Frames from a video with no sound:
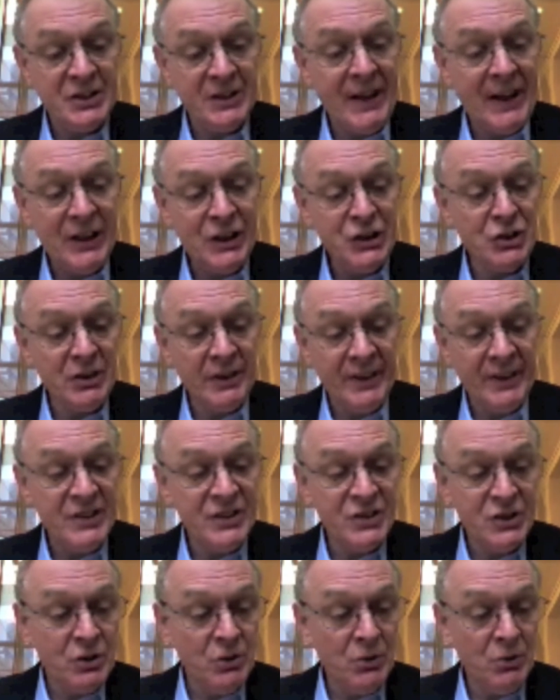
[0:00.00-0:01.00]

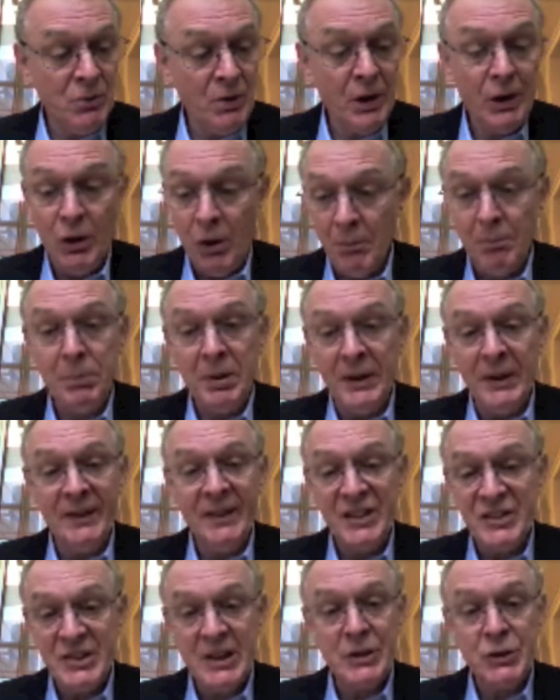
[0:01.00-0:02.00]
intellectually to a
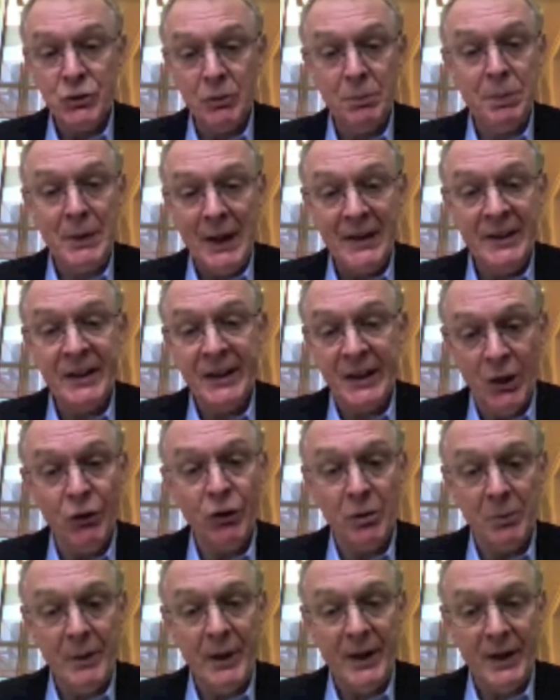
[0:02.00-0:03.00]
completely central
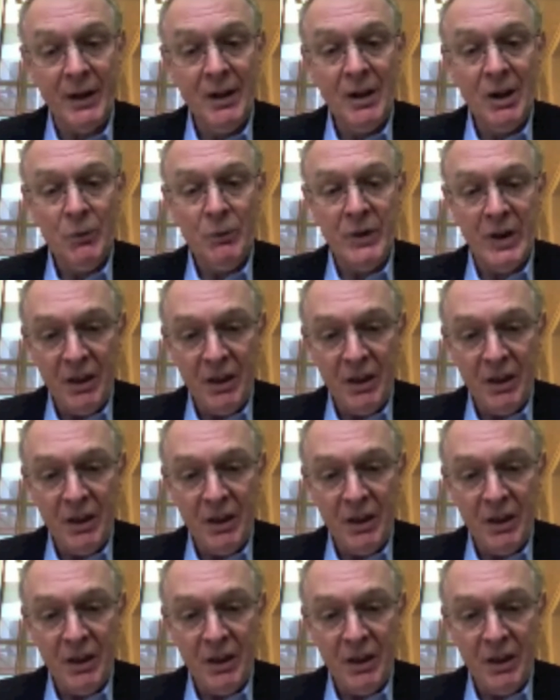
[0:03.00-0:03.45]
planned economy,